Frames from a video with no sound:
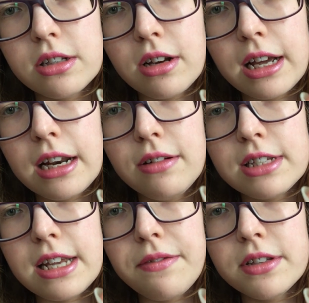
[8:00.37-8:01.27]
She's got like a little
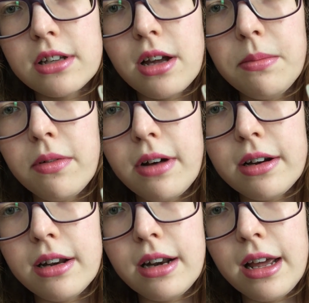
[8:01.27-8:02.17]
stethoscope
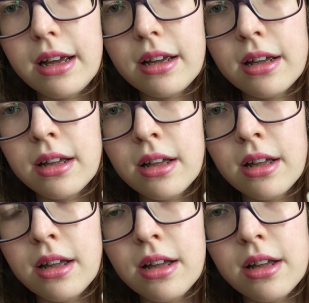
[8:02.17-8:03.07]
around her neck.
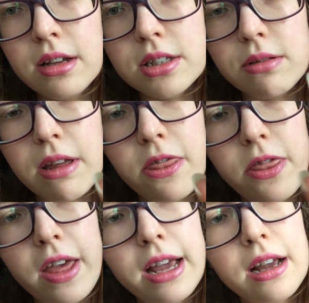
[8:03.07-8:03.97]
So I
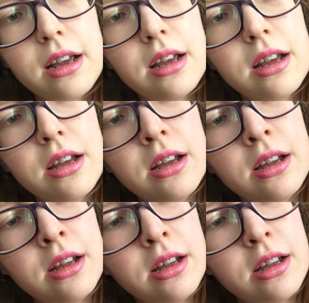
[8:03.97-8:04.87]
think
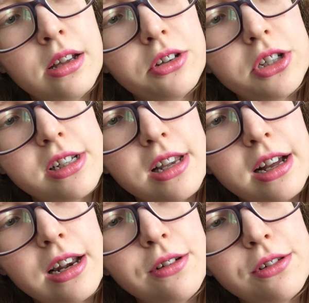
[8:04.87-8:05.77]
she is
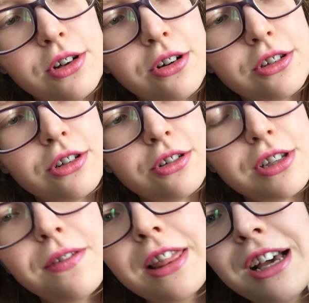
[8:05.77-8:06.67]
like a little doctor or
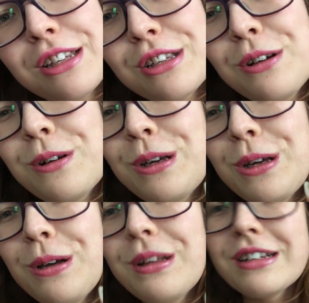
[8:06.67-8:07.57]
something. That's so
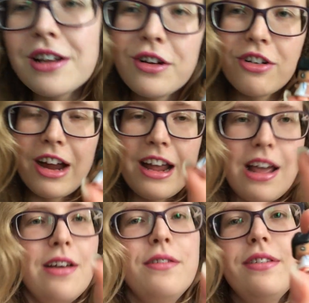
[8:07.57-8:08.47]
cute. That's so
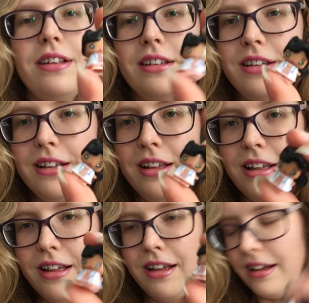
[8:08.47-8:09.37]
creative.
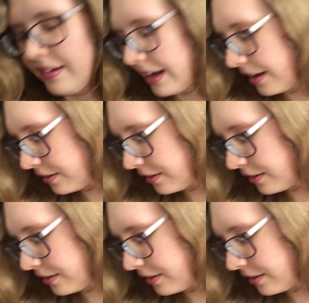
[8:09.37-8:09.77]
Okay,